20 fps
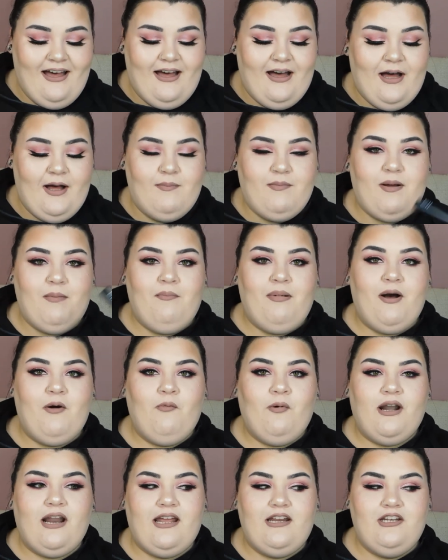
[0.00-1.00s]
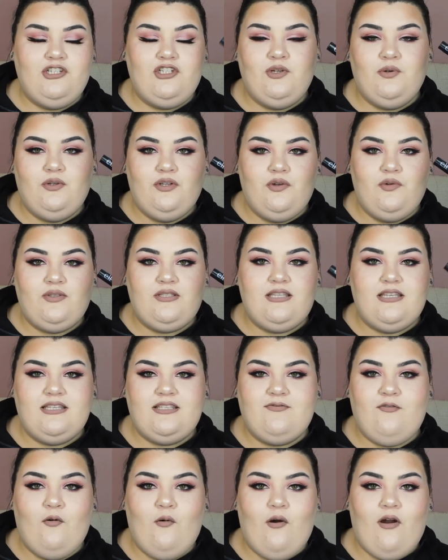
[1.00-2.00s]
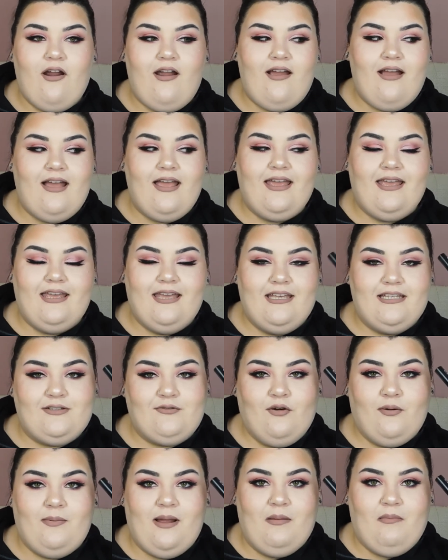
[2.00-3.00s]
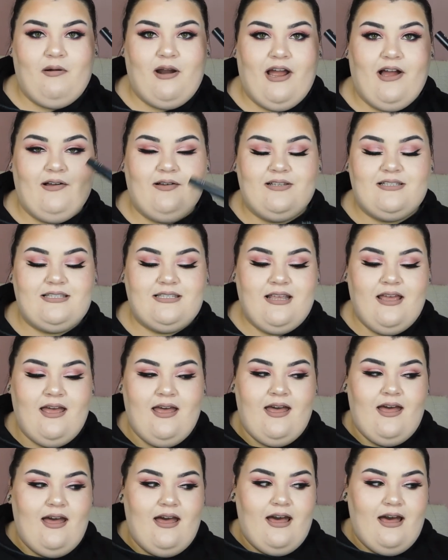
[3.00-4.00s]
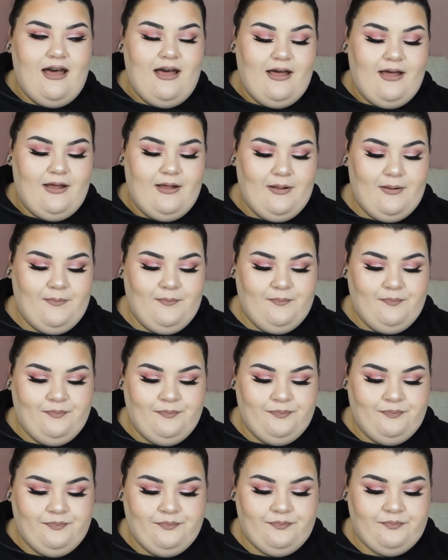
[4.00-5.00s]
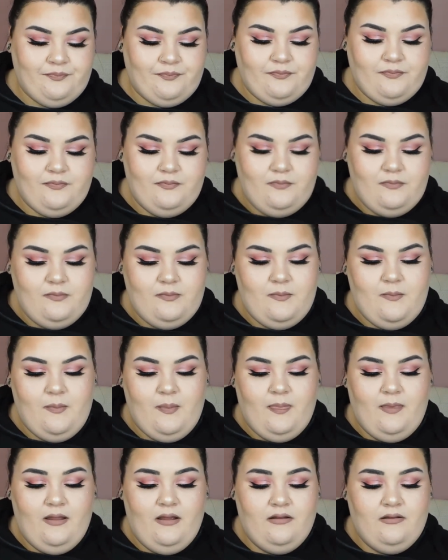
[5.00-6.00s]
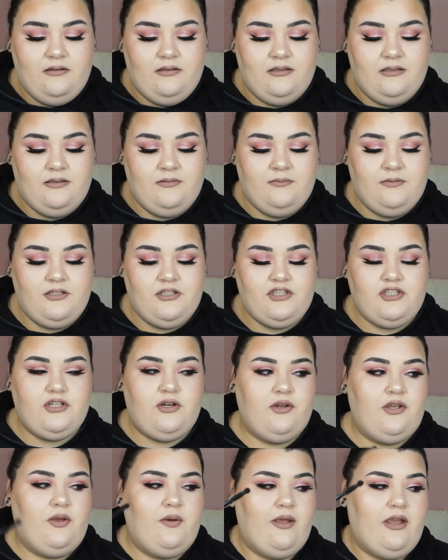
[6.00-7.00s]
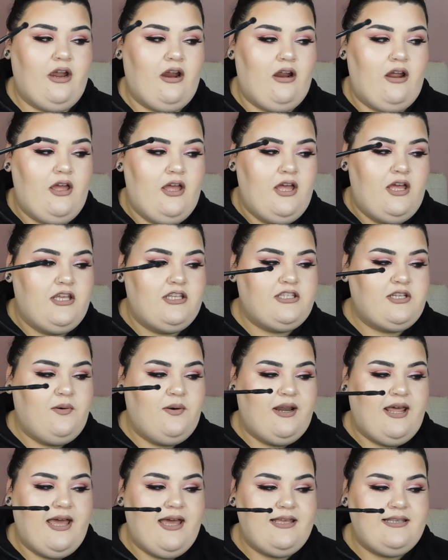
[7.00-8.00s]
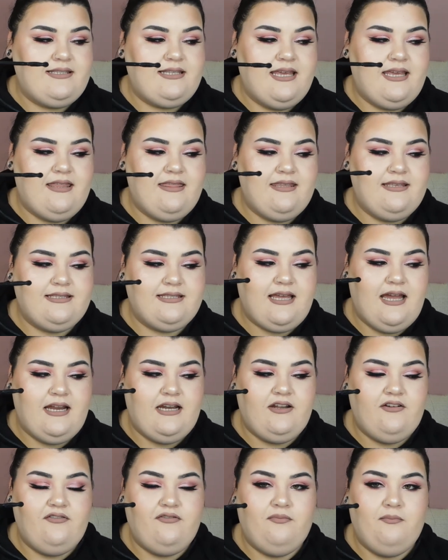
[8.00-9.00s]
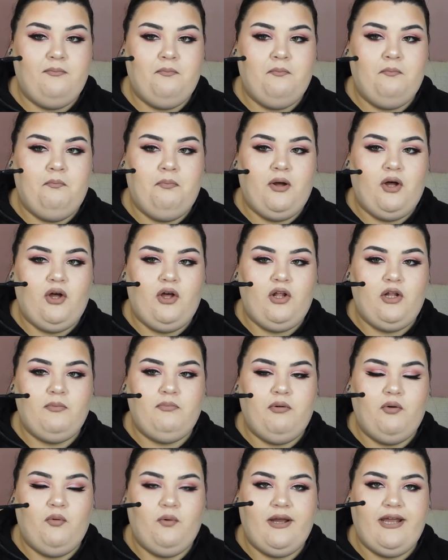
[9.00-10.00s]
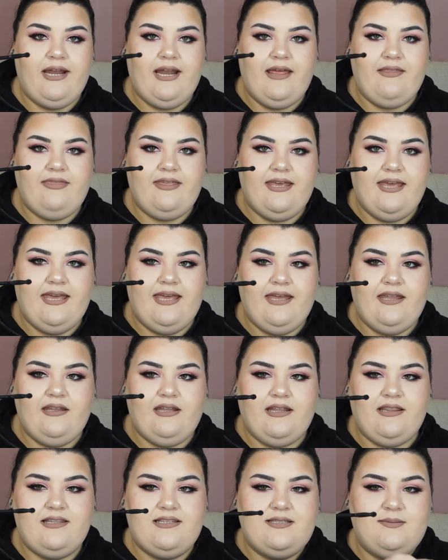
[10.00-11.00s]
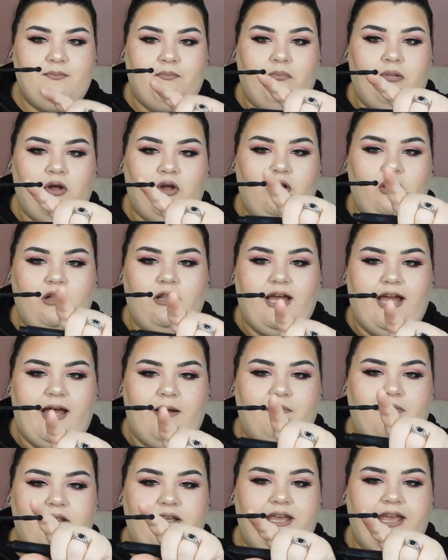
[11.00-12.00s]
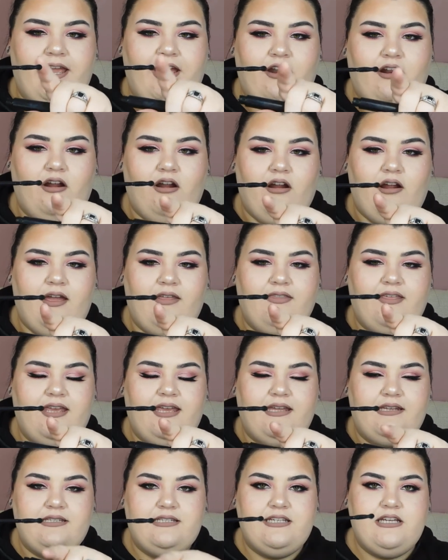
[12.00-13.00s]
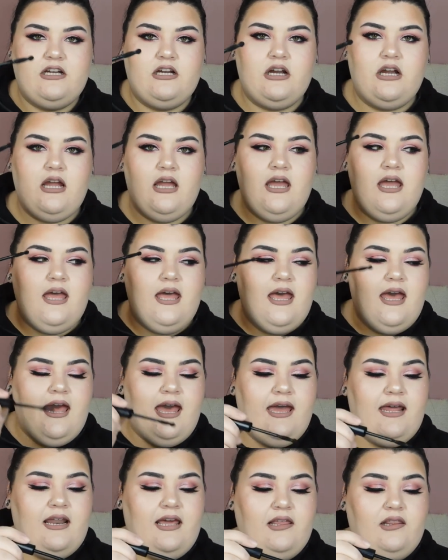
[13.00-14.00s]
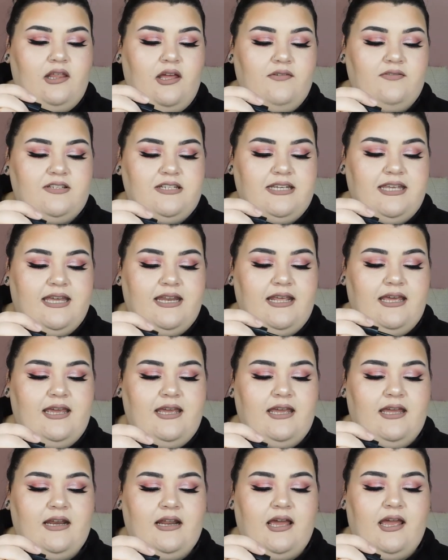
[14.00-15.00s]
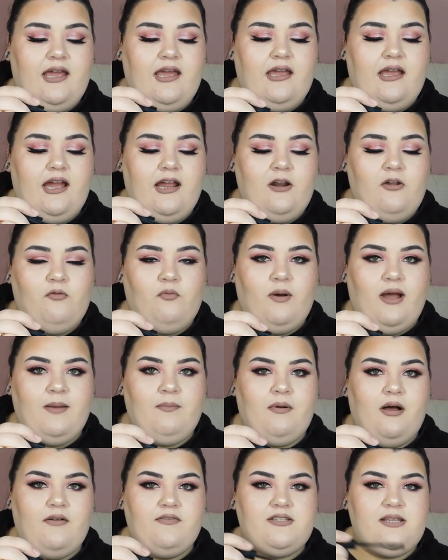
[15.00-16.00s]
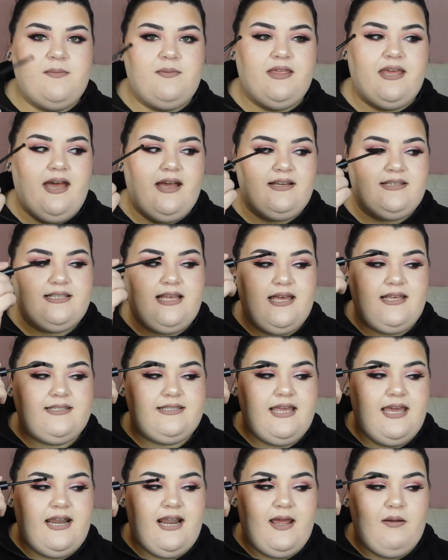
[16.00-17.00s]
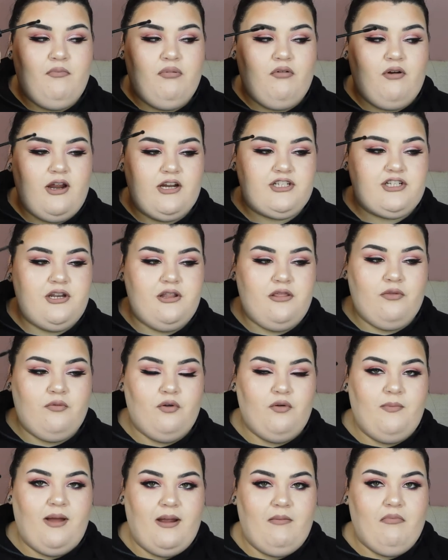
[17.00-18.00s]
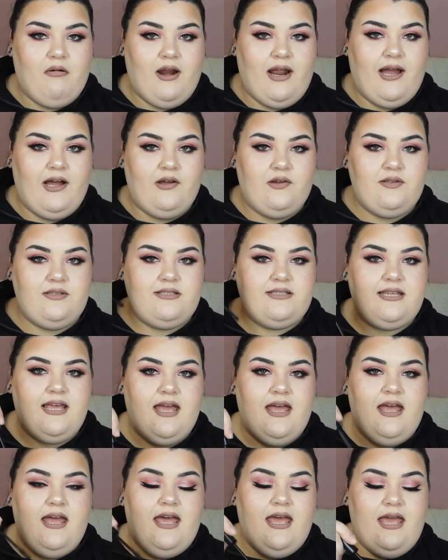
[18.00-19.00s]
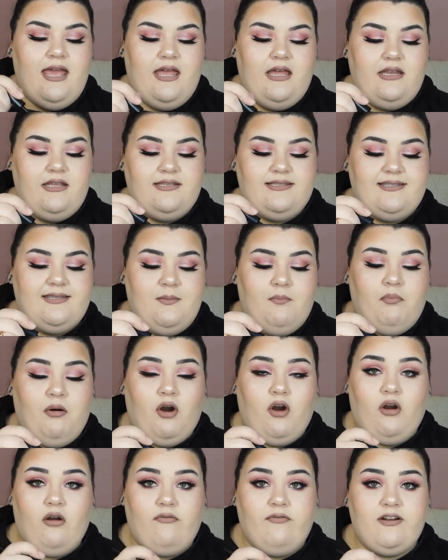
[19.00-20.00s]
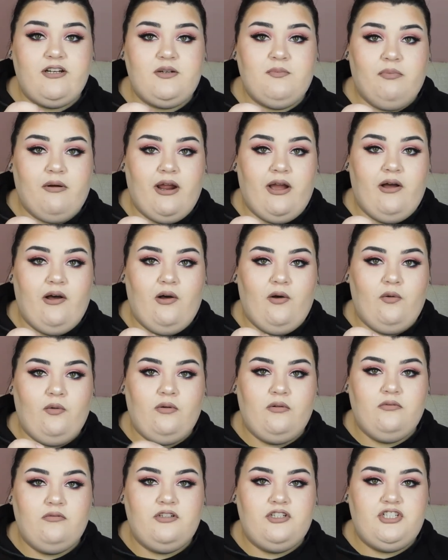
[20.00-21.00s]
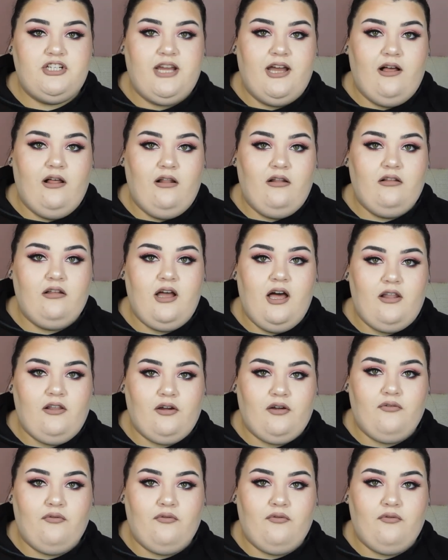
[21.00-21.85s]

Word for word: um, but what I do use this for is for my brows. Um, let me show you here. So it has like this kind of ball point at the end, like this ball applicator at the end here. And I love to get it and I kind of wipe off some of the excess and I brush it through my brows. It is the perfect brow gel color